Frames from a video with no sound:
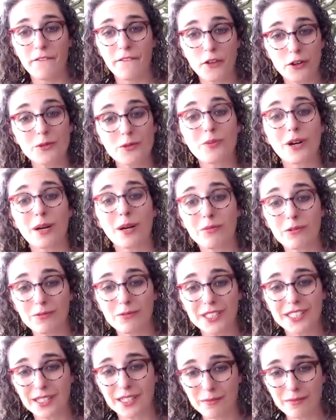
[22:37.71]
There's probably
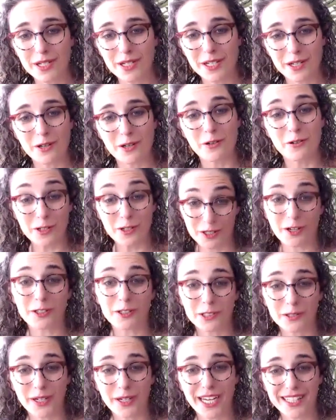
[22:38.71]
somebody who has
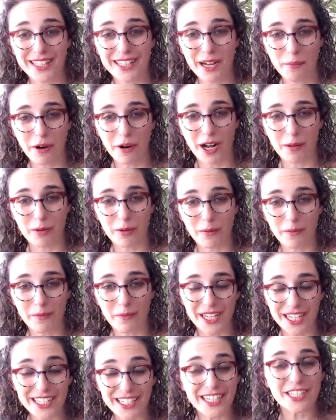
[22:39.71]
also had that problem
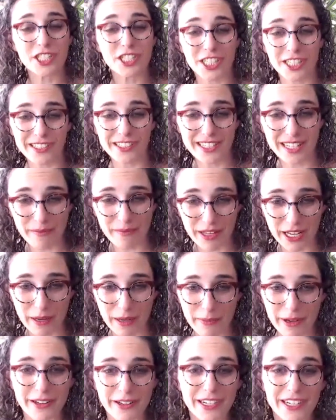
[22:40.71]
and has shared something
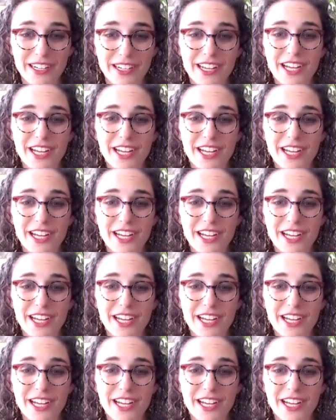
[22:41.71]
about it.